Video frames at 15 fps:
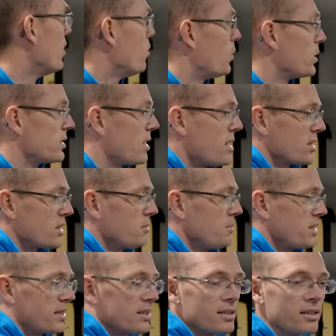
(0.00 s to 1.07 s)
What's awesome
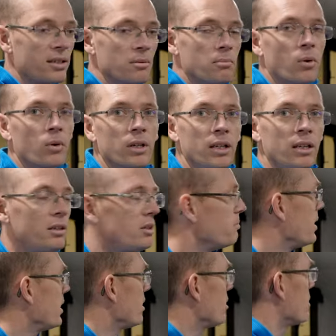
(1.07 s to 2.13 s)
is in the morning,
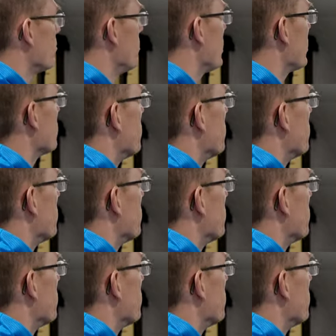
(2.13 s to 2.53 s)
make it, make the